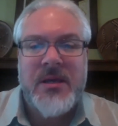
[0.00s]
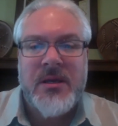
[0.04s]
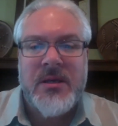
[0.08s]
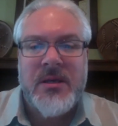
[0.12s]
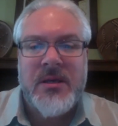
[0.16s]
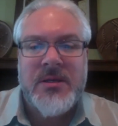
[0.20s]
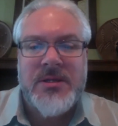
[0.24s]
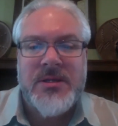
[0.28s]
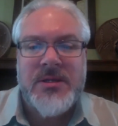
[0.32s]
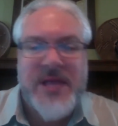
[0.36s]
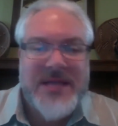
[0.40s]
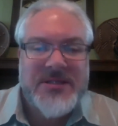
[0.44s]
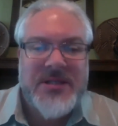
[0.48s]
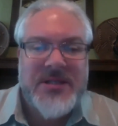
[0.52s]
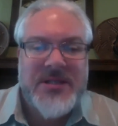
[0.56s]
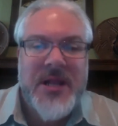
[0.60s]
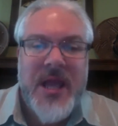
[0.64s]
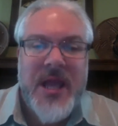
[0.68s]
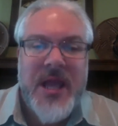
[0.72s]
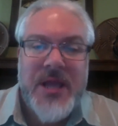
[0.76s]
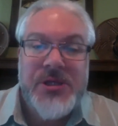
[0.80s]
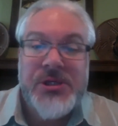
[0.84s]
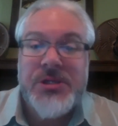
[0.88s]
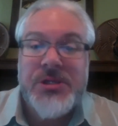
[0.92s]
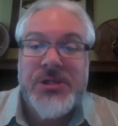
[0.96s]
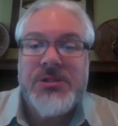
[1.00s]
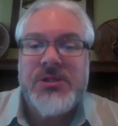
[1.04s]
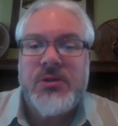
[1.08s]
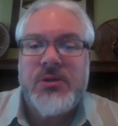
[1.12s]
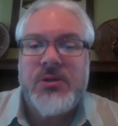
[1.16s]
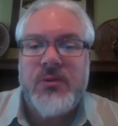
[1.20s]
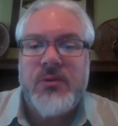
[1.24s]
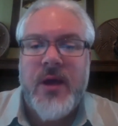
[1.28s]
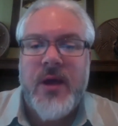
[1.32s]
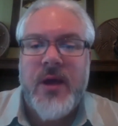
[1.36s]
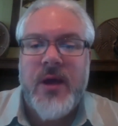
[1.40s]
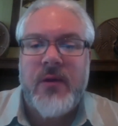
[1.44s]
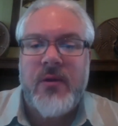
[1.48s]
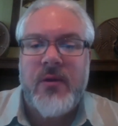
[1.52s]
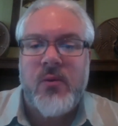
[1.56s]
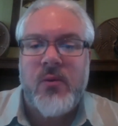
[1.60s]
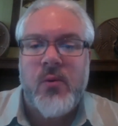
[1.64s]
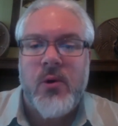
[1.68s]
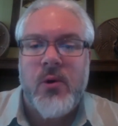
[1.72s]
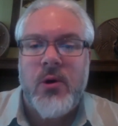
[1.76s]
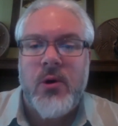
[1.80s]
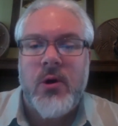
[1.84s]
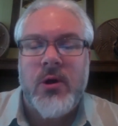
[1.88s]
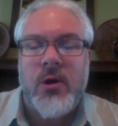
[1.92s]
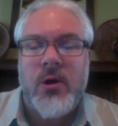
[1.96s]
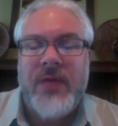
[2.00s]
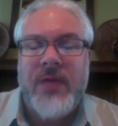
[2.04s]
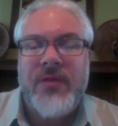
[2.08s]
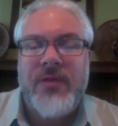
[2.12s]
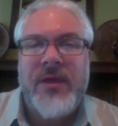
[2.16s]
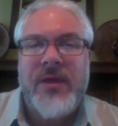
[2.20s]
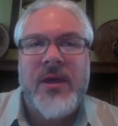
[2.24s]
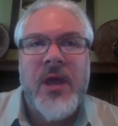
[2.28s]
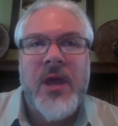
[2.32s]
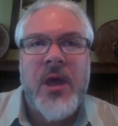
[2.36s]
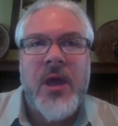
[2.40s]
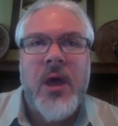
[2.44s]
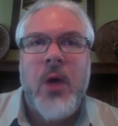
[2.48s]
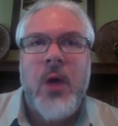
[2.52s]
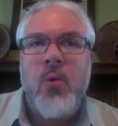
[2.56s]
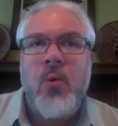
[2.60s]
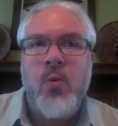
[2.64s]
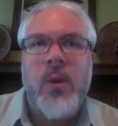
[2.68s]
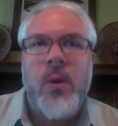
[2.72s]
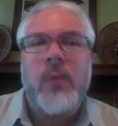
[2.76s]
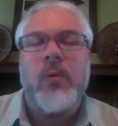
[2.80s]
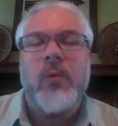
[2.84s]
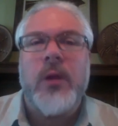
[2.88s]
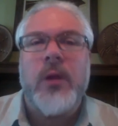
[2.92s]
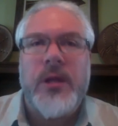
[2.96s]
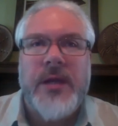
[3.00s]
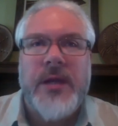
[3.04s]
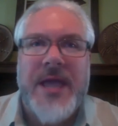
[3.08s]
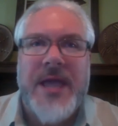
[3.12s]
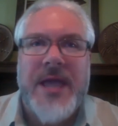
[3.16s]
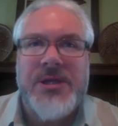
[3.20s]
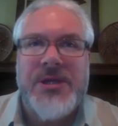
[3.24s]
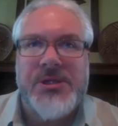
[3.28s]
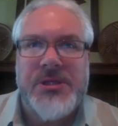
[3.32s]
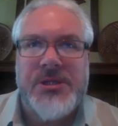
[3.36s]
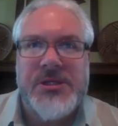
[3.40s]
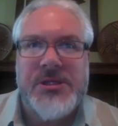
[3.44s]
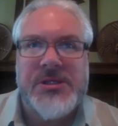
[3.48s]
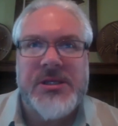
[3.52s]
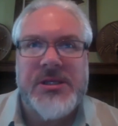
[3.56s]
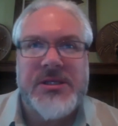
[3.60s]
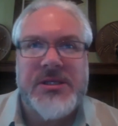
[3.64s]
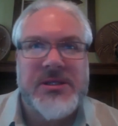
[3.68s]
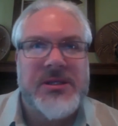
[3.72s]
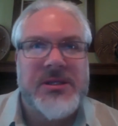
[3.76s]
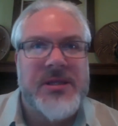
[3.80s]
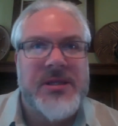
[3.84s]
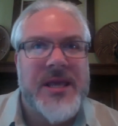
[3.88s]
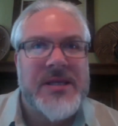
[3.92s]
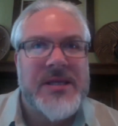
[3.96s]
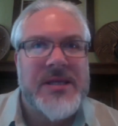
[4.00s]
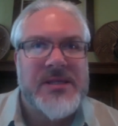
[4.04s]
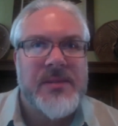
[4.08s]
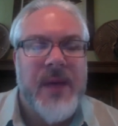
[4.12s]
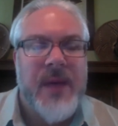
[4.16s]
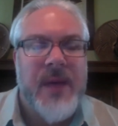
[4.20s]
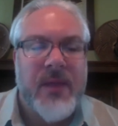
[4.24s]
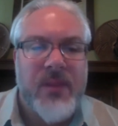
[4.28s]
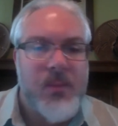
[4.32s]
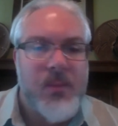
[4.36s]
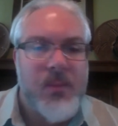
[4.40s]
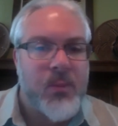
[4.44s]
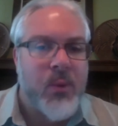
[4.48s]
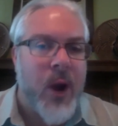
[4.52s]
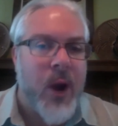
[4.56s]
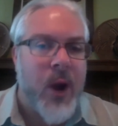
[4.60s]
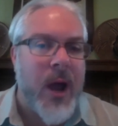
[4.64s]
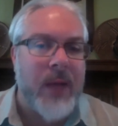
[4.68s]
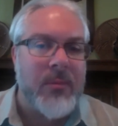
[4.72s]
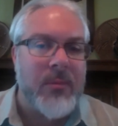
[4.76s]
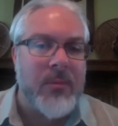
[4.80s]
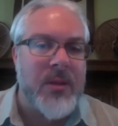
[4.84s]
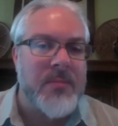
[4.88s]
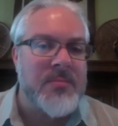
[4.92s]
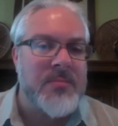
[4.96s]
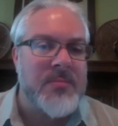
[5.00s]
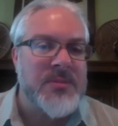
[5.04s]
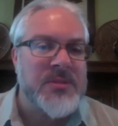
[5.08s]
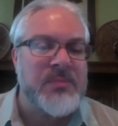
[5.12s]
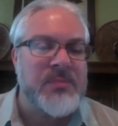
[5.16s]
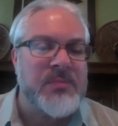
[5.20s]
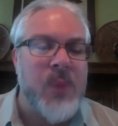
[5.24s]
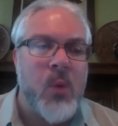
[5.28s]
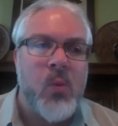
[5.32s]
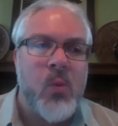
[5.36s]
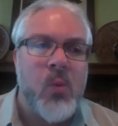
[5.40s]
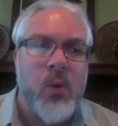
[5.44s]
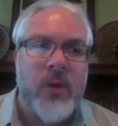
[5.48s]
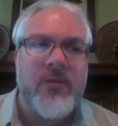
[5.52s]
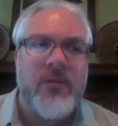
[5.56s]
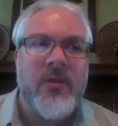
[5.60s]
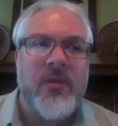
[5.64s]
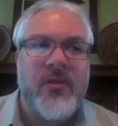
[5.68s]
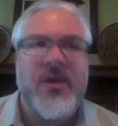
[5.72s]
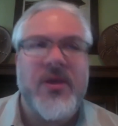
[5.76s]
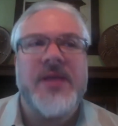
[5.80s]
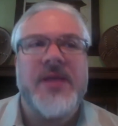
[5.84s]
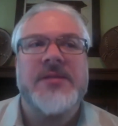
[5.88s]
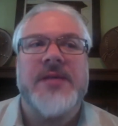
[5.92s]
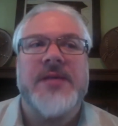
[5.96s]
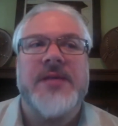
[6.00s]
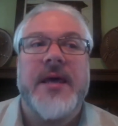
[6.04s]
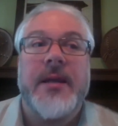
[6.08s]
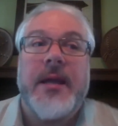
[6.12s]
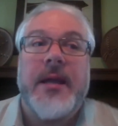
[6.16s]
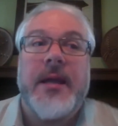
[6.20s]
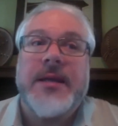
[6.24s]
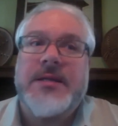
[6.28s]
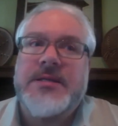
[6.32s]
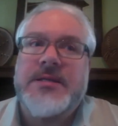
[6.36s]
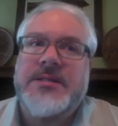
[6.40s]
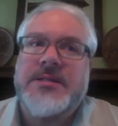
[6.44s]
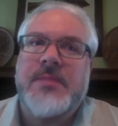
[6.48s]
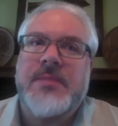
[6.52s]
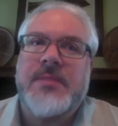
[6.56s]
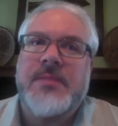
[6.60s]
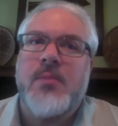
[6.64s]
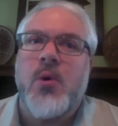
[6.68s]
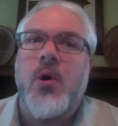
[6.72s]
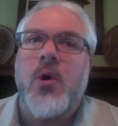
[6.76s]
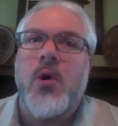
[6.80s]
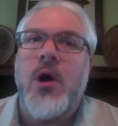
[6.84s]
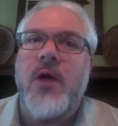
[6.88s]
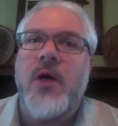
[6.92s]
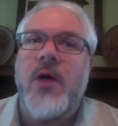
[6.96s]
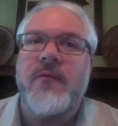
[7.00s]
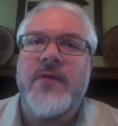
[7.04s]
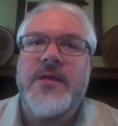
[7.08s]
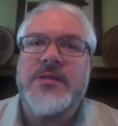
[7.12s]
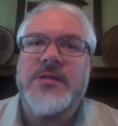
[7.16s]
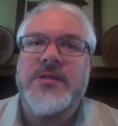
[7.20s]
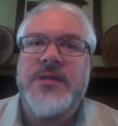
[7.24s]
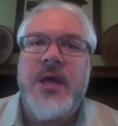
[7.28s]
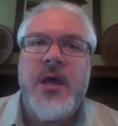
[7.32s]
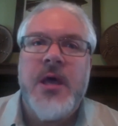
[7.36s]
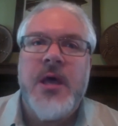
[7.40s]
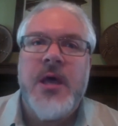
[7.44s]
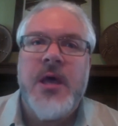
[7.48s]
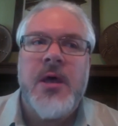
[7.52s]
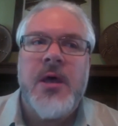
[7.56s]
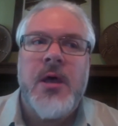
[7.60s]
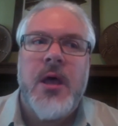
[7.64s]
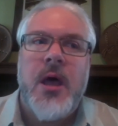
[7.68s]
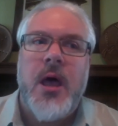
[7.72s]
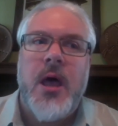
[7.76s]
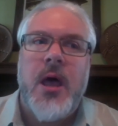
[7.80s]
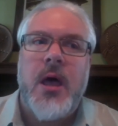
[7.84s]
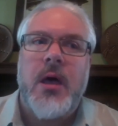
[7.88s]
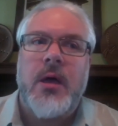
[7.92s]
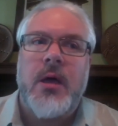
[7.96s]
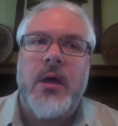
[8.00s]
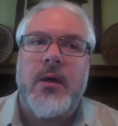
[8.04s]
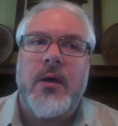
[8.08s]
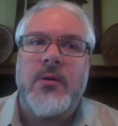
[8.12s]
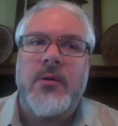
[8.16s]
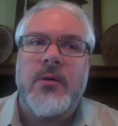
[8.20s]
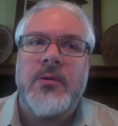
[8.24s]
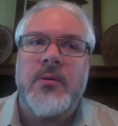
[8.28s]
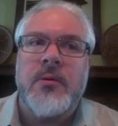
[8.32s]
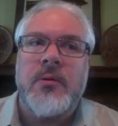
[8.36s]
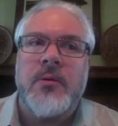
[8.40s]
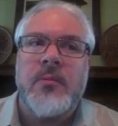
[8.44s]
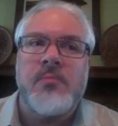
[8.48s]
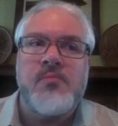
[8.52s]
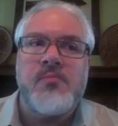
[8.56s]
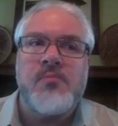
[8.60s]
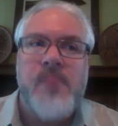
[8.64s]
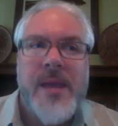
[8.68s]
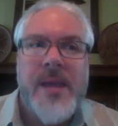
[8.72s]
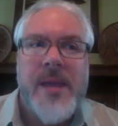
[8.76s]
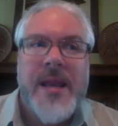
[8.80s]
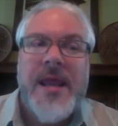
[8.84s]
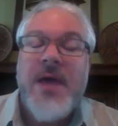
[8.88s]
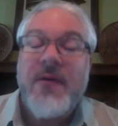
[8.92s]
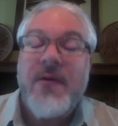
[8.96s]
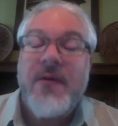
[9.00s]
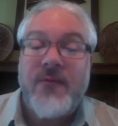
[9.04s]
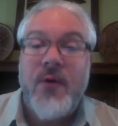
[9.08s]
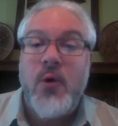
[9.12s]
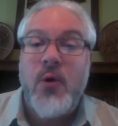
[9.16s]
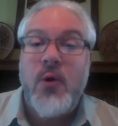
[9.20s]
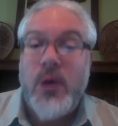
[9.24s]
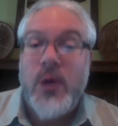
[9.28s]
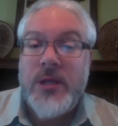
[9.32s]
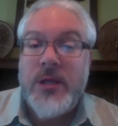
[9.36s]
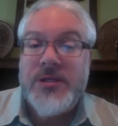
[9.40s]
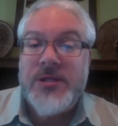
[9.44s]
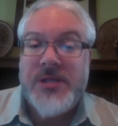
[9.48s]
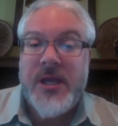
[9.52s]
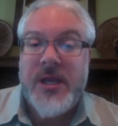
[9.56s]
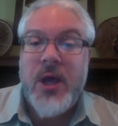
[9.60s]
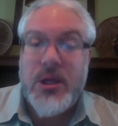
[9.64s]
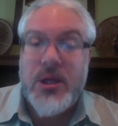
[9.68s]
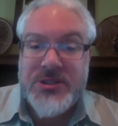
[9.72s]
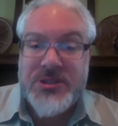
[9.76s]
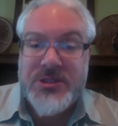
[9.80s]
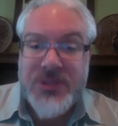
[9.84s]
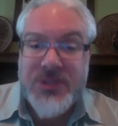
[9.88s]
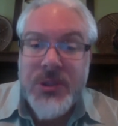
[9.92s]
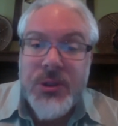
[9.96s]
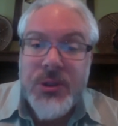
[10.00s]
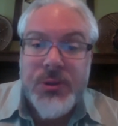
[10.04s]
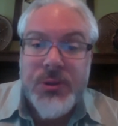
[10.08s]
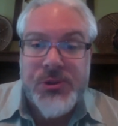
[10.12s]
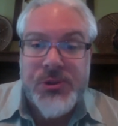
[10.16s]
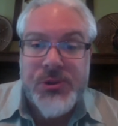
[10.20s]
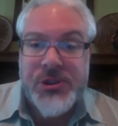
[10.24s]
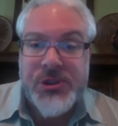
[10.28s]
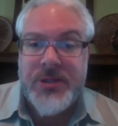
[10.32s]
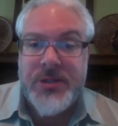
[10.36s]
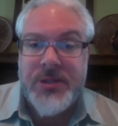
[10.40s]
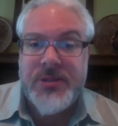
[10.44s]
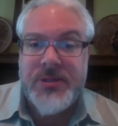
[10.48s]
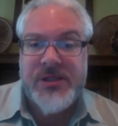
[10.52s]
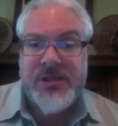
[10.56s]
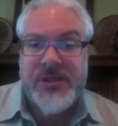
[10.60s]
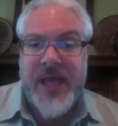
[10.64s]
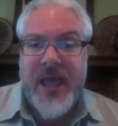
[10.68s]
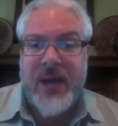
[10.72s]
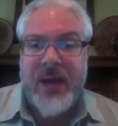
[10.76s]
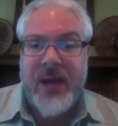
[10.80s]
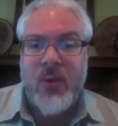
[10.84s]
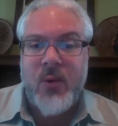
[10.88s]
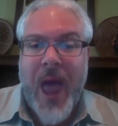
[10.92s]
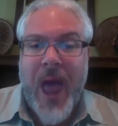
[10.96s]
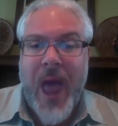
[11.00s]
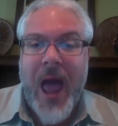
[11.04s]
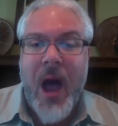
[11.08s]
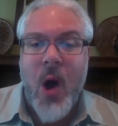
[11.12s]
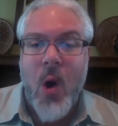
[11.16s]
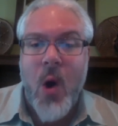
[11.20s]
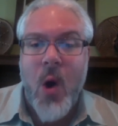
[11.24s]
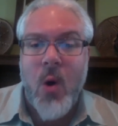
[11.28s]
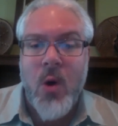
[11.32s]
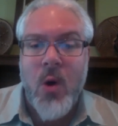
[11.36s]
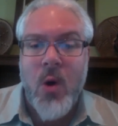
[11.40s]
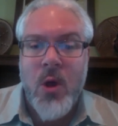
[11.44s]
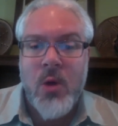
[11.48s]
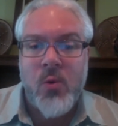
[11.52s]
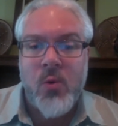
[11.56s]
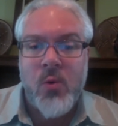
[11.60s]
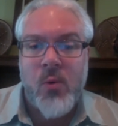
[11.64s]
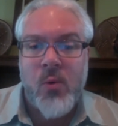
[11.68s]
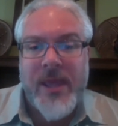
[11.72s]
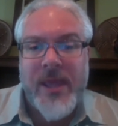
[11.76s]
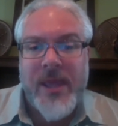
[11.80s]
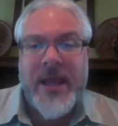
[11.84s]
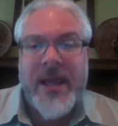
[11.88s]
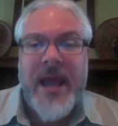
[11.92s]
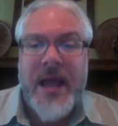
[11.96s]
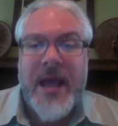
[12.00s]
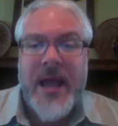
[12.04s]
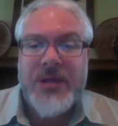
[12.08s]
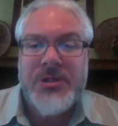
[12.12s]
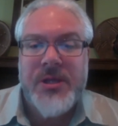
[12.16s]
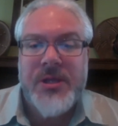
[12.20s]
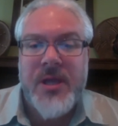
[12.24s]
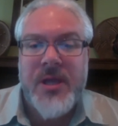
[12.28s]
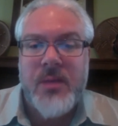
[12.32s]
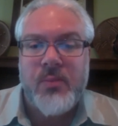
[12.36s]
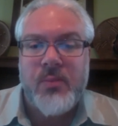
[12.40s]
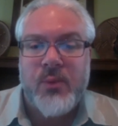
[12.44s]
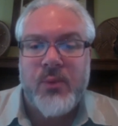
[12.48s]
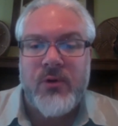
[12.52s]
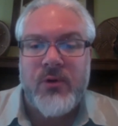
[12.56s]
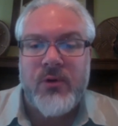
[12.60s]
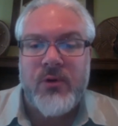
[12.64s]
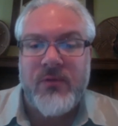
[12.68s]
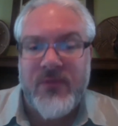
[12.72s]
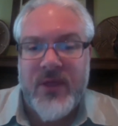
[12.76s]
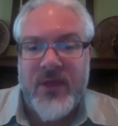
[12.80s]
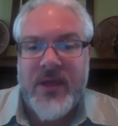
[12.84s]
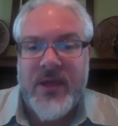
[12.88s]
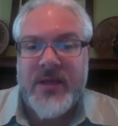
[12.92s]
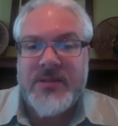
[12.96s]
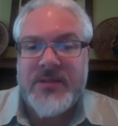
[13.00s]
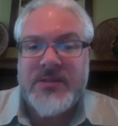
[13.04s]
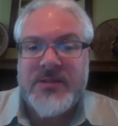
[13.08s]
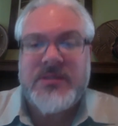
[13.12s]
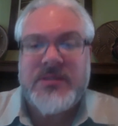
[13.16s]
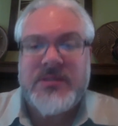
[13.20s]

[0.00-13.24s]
destinations around the world. I think we will occasionally see things about the problems, but one of the things I'd like to see more of is media focusing on solutions and how we can actually improve things.